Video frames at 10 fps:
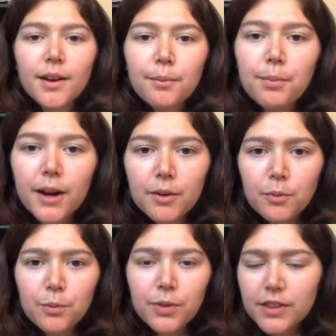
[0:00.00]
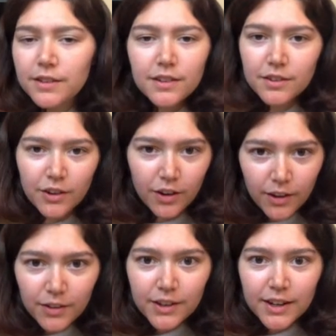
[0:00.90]
But this is
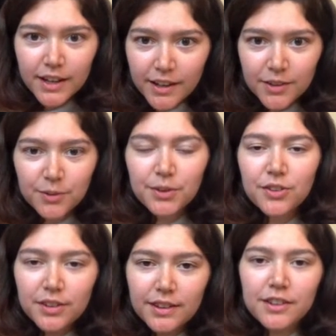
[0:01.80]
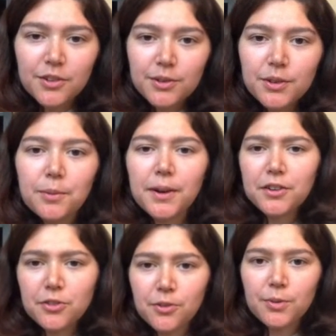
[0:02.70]
all there is. We just can do a little bit of
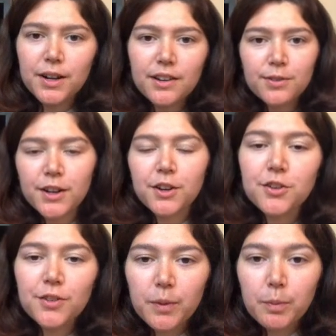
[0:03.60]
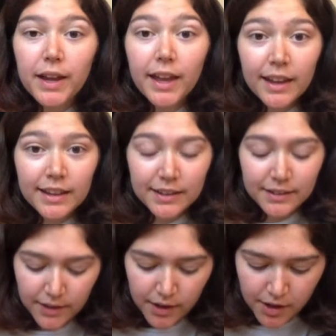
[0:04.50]
additional work if we're going to do this by
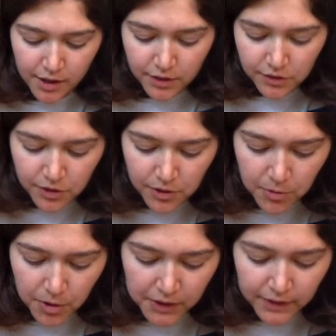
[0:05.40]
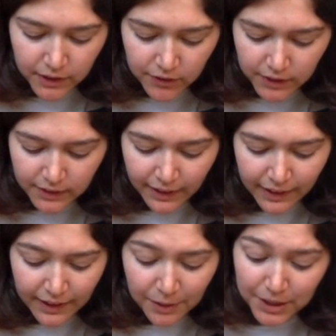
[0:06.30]
hand. So on the left-hand side,
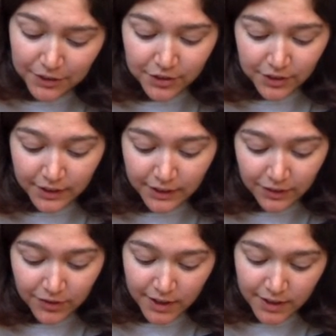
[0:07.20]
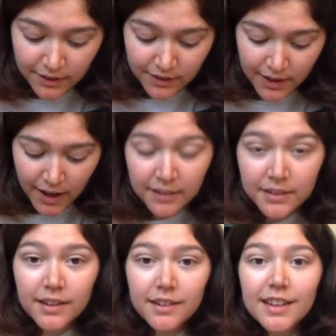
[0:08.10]
I'm actually just going to leave that as
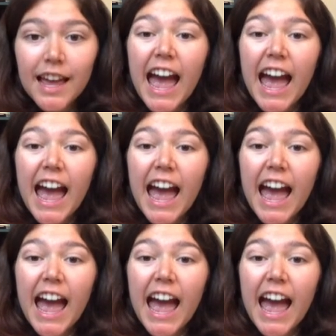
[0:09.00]
is.